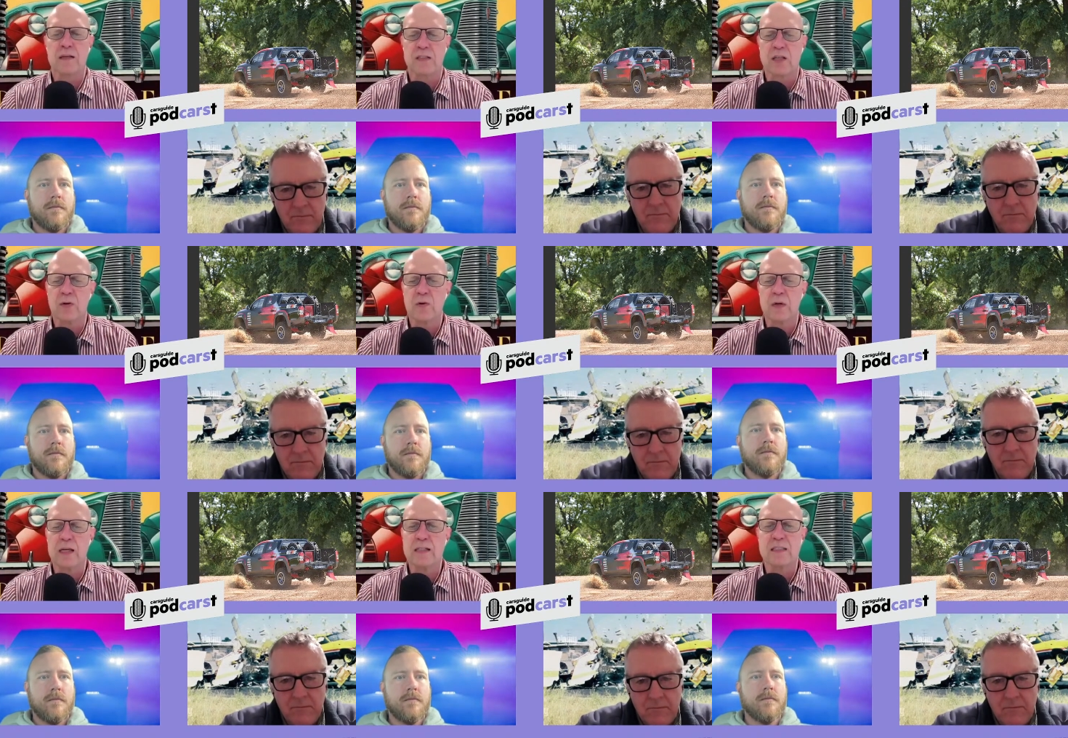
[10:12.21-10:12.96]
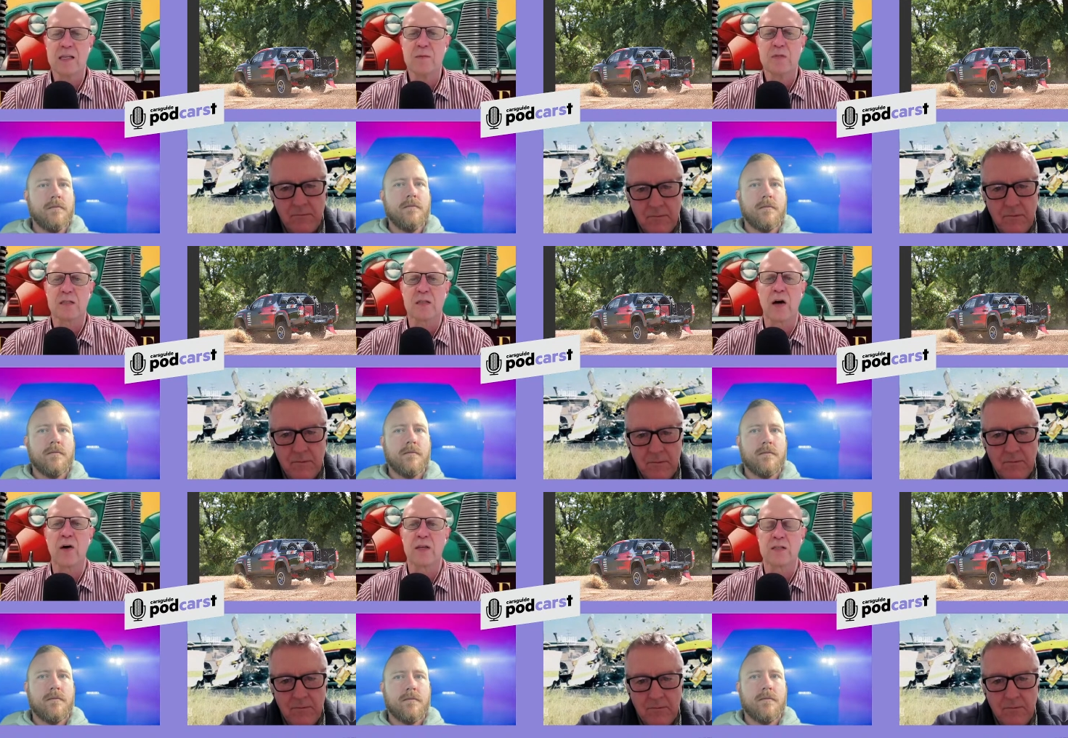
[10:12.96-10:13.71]
Speaker 1: So it mm-hmm. seems as
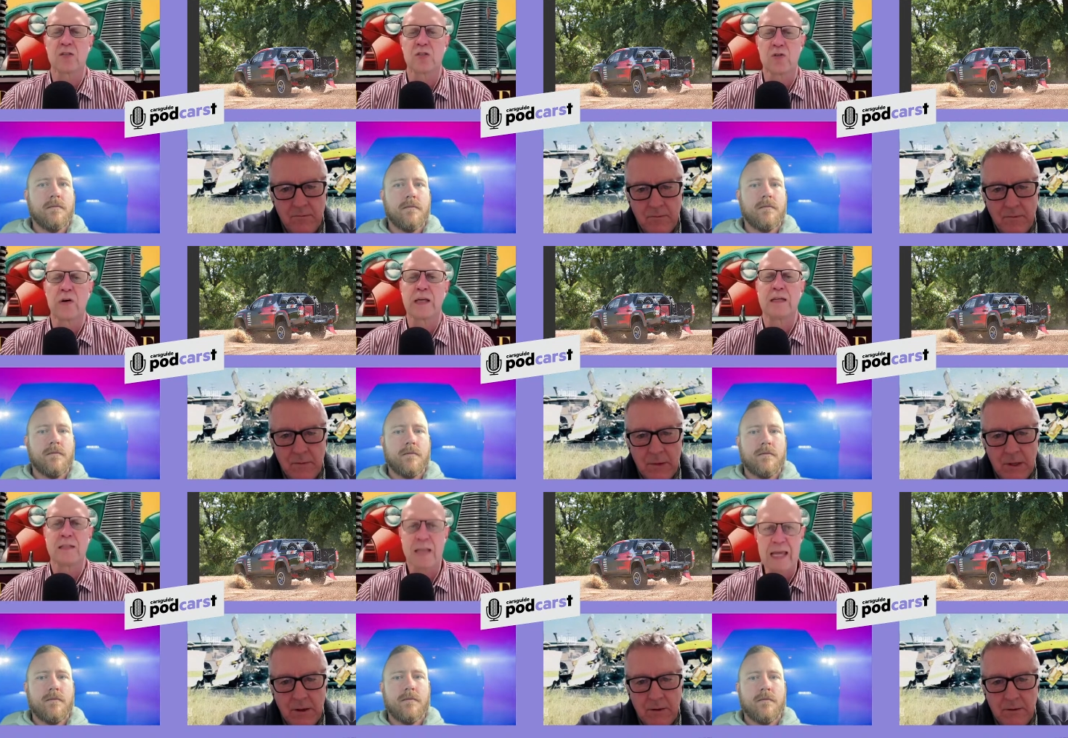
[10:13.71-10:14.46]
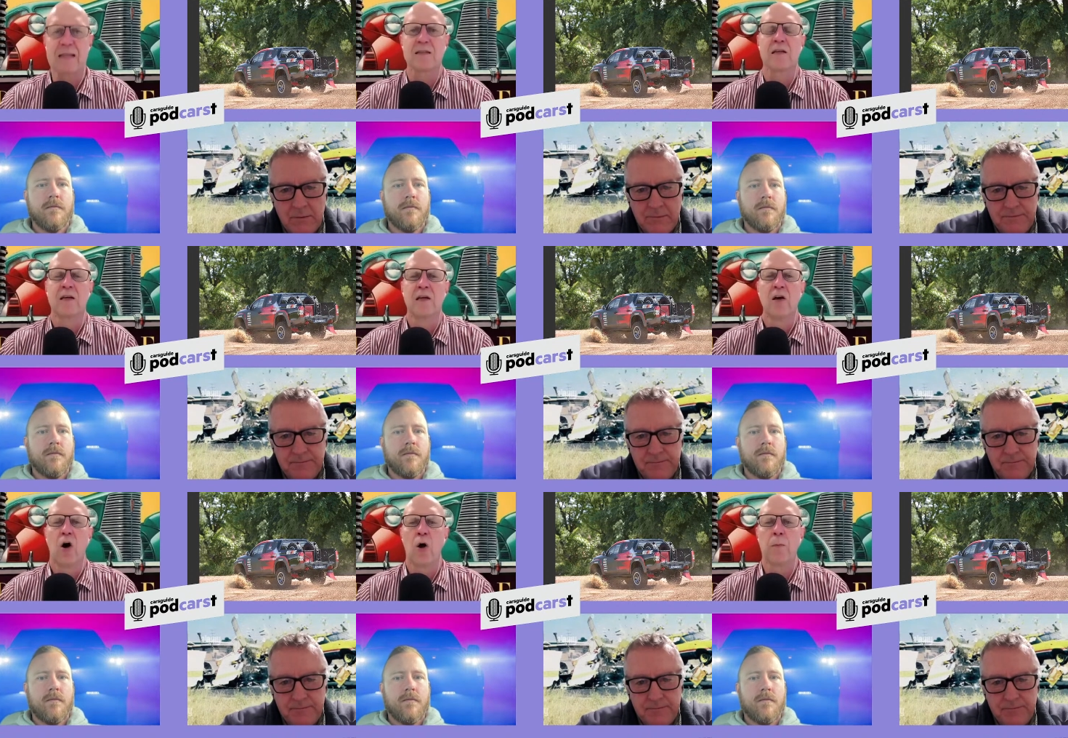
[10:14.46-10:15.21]
though there's a strong intent
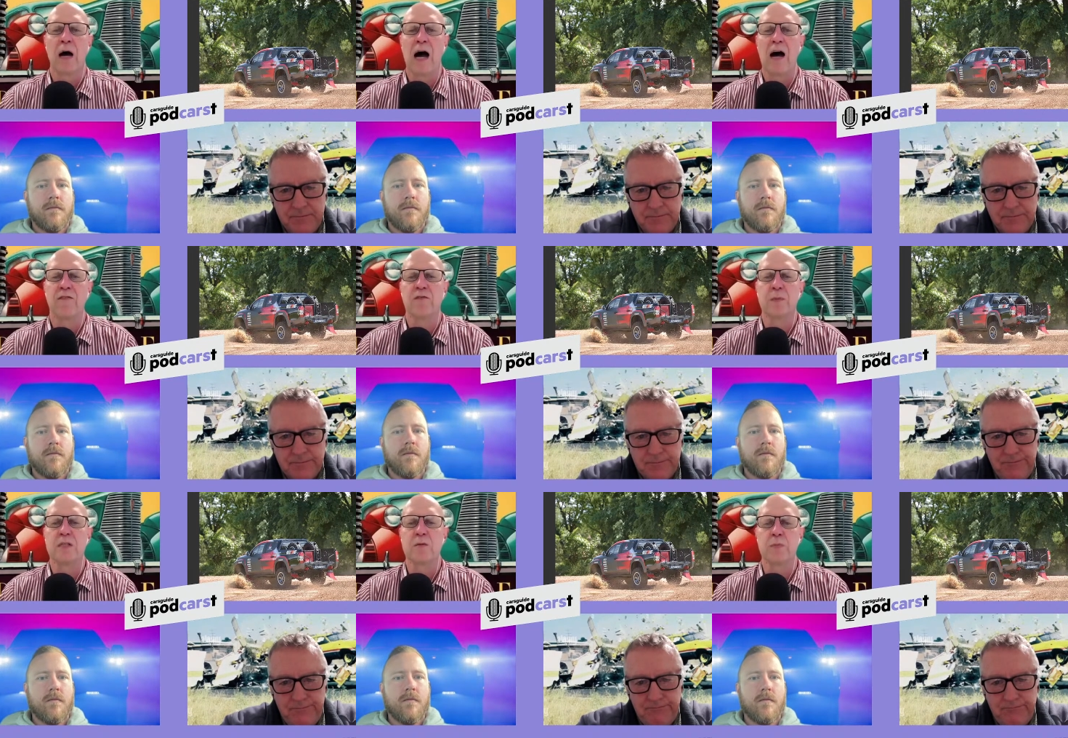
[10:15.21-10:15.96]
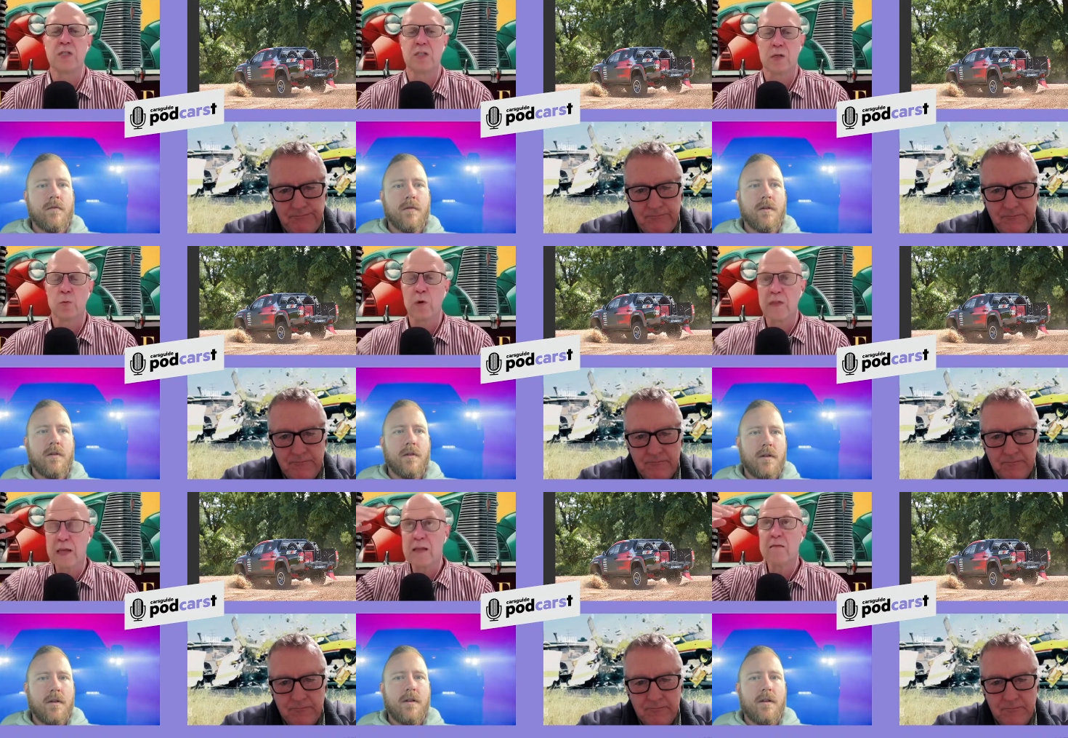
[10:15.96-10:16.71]
on behalf of Mitsubishi
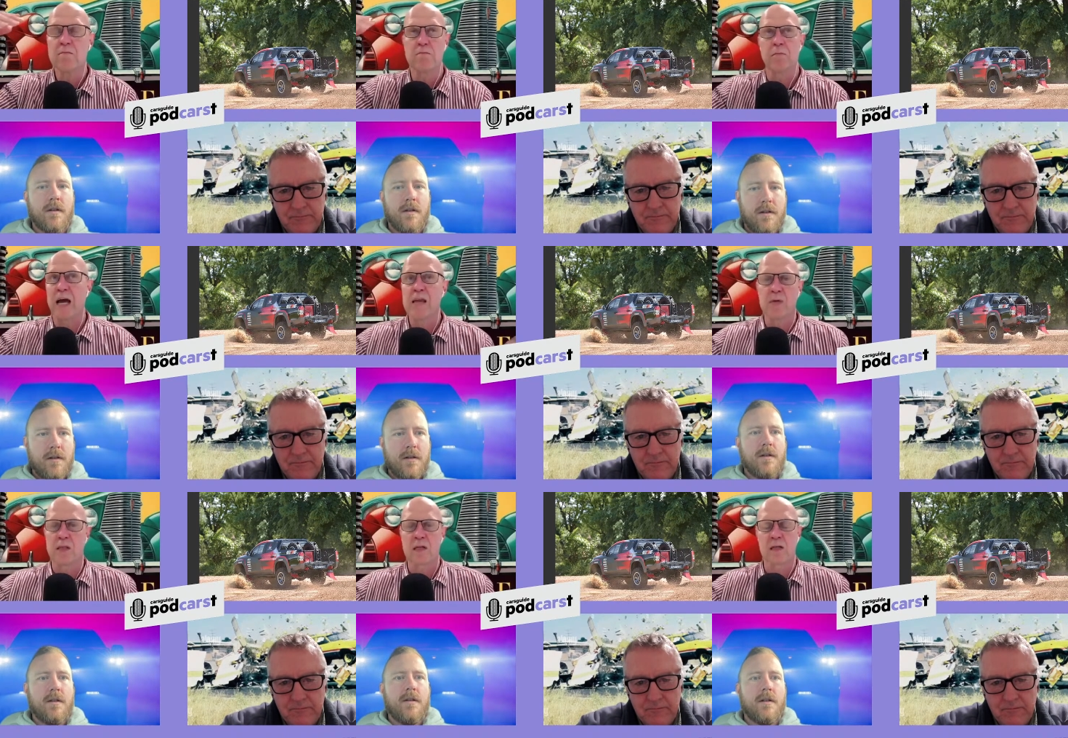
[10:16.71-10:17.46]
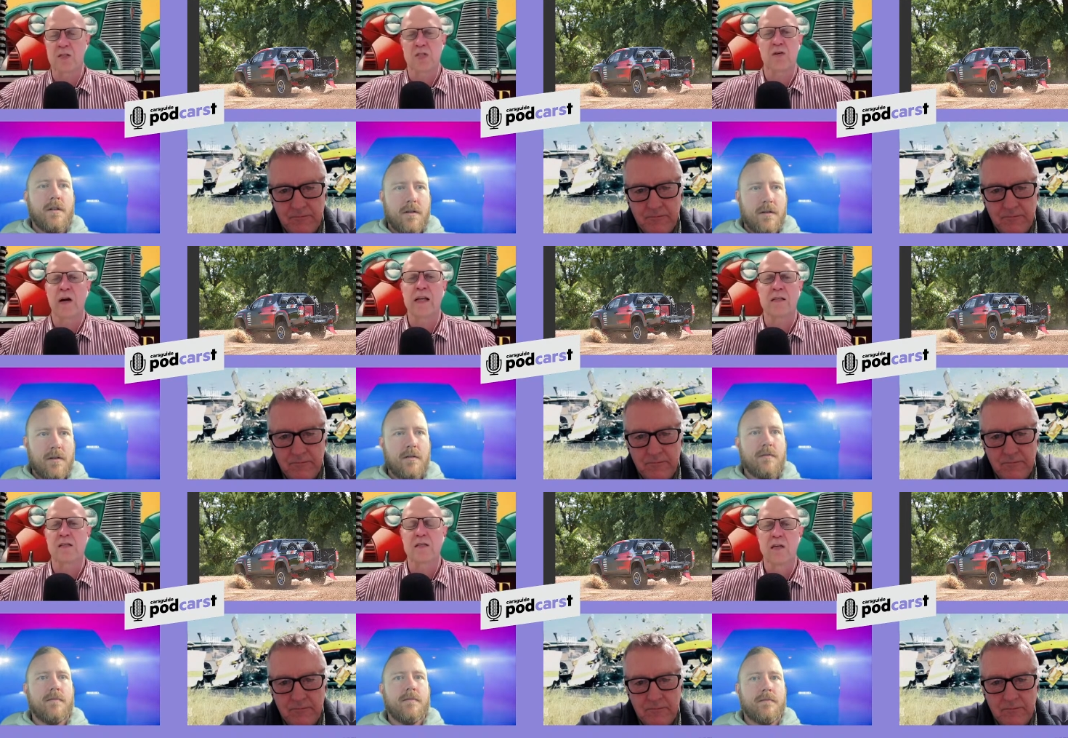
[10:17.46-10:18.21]
within maybe the
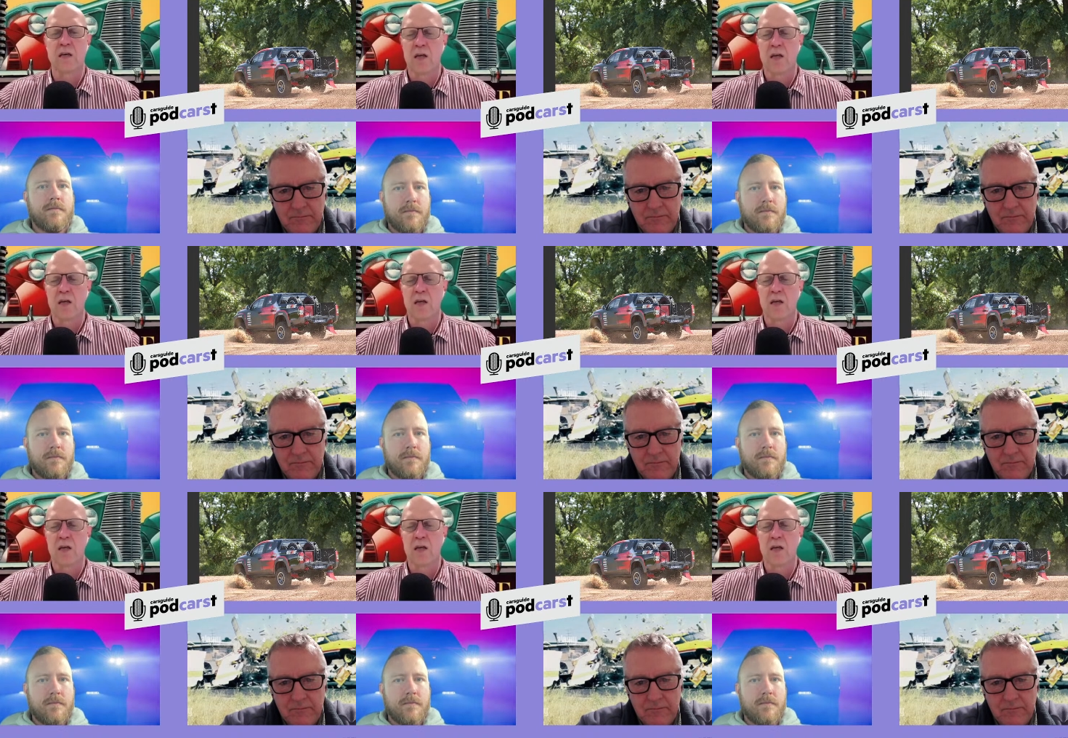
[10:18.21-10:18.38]
constraints